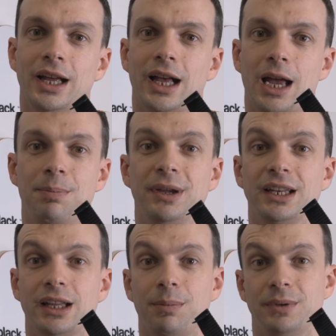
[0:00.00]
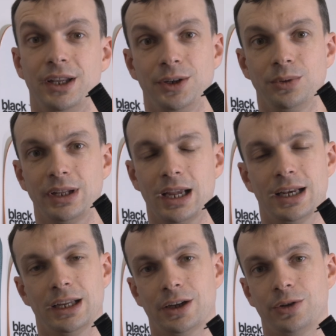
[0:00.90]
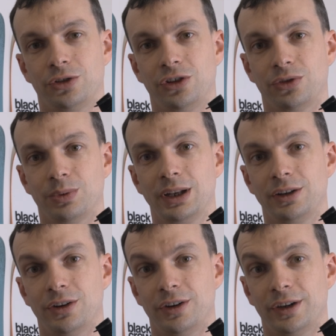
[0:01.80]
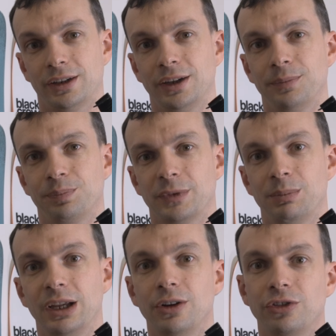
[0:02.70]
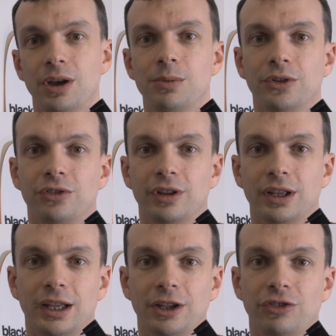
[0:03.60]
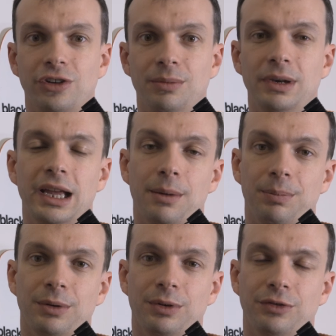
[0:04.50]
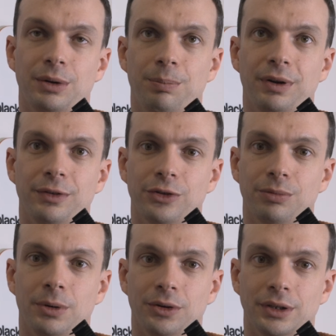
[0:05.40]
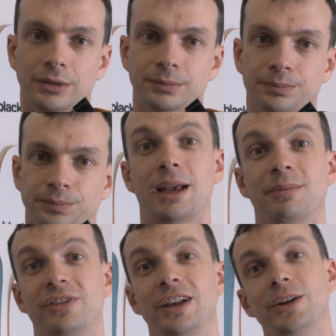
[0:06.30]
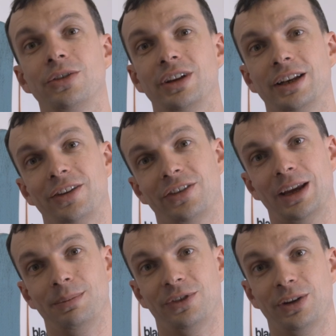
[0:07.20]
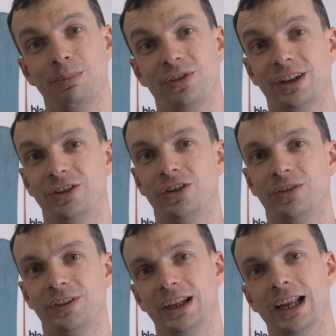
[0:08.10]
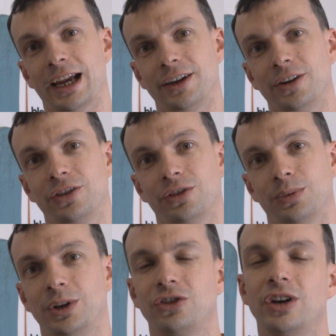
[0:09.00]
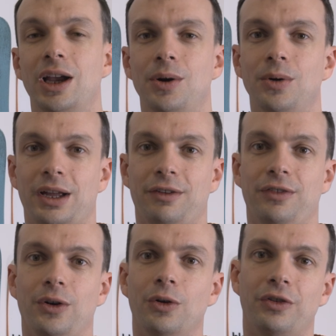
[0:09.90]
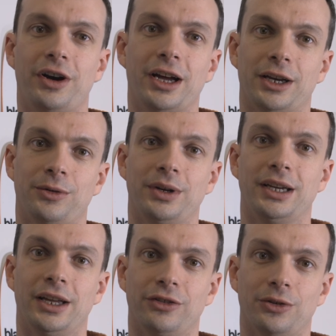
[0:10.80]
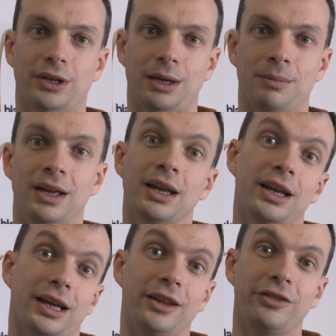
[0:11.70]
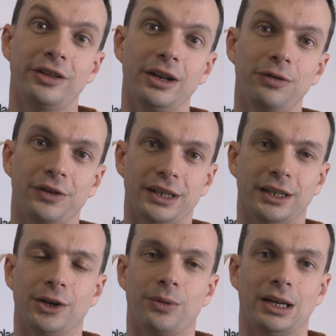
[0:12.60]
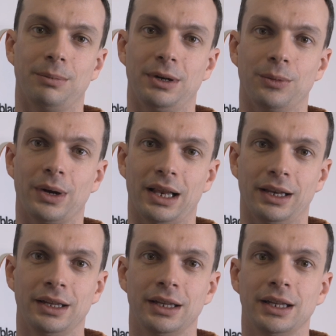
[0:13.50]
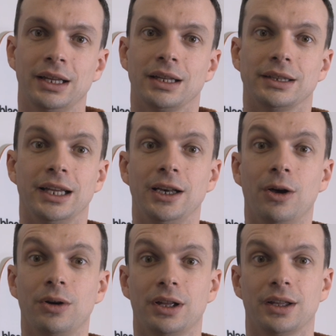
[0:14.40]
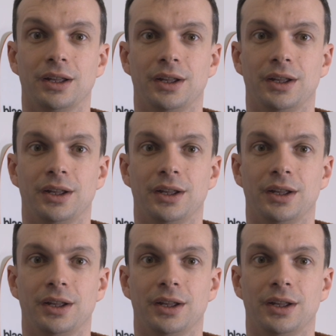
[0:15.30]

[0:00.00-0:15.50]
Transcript: I picked up the new Tecnica Cochise 130 because I was extremely happy with the previous model. I'm still using the same ZipFit GFT liners, which now have over 100 days on them, and still fit incredibly well. They lock